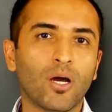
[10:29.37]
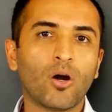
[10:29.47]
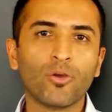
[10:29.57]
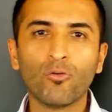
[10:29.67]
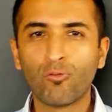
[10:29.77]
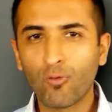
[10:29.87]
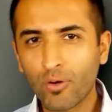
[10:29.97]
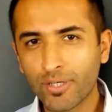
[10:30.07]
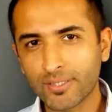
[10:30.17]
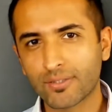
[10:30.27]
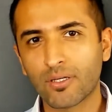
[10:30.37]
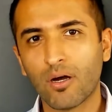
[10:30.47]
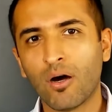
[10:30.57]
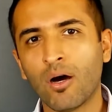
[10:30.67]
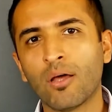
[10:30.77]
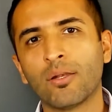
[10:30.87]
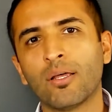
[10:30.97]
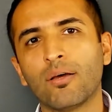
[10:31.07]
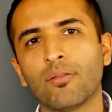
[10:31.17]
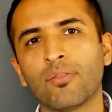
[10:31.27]
Are you focused
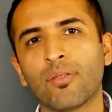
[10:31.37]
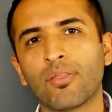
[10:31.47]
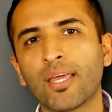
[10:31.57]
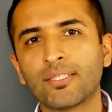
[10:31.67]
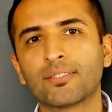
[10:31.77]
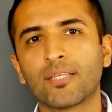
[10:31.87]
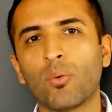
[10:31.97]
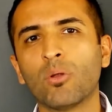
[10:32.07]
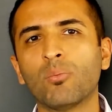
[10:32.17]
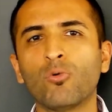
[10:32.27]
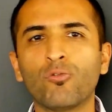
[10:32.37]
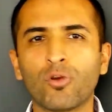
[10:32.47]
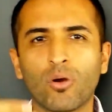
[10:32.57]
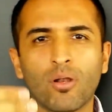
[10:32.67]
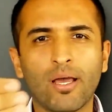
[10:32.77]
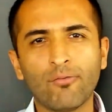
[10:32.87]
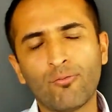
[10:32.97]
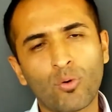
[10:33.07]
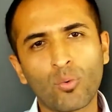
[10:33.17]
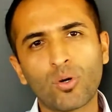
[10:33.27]
on the things that will move your life
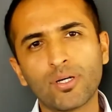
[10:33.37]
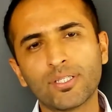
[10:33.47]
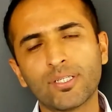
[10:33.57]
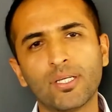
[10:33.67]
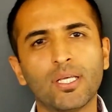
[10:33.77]
forward?